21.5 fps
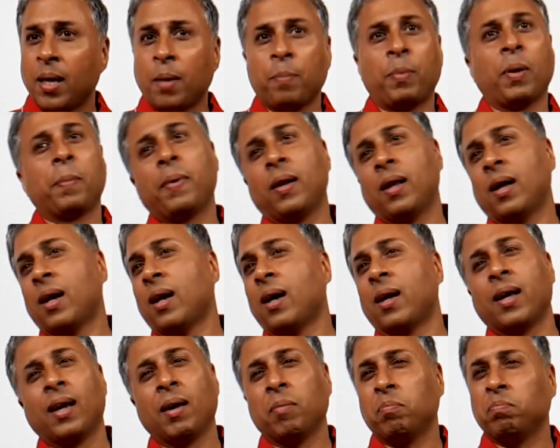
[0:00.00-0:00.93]
People
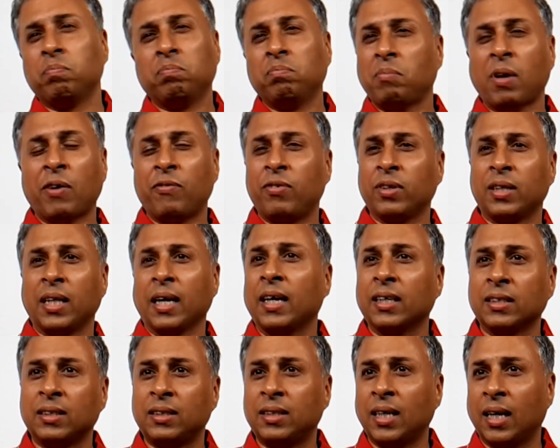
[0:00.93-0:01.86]
are arrayed, everything
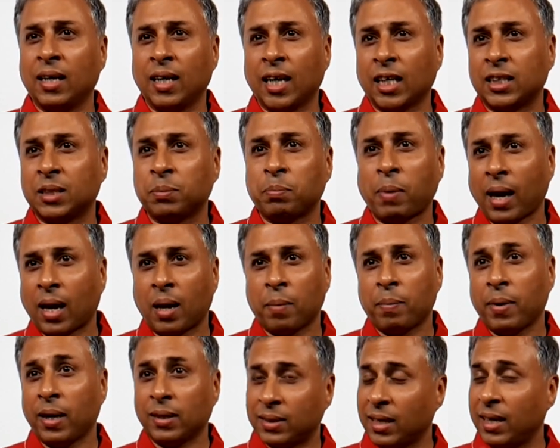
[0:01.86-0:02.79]
is done, let's pack
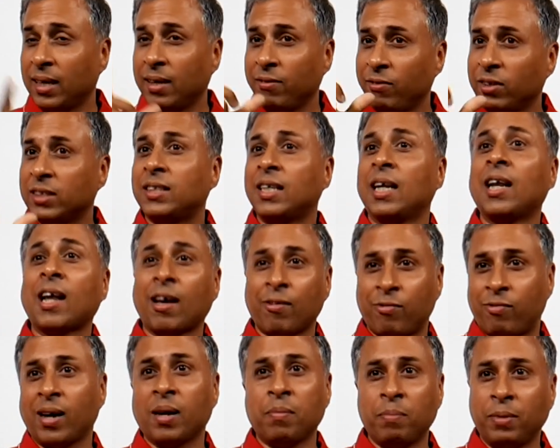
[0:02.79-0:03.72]
up. I said, we still
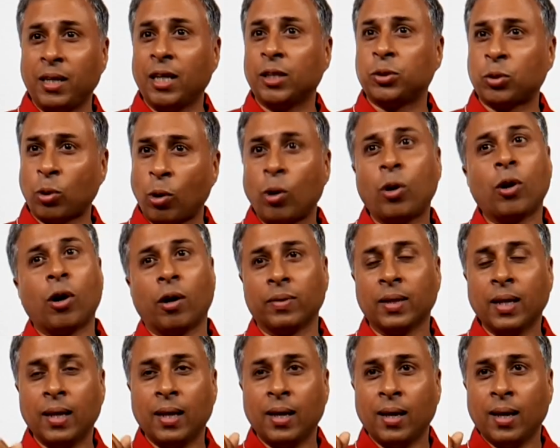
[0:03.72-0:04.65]
have 5 minutes, hold
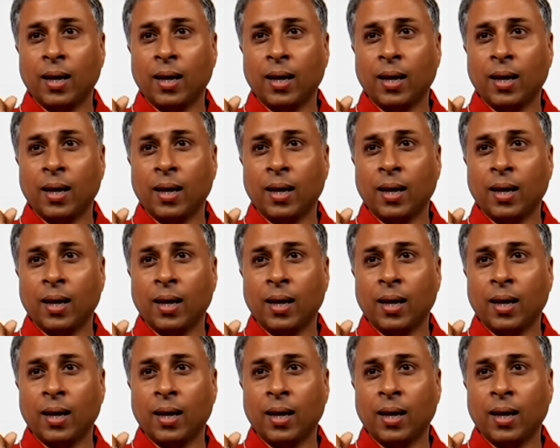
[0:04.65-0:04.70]
on.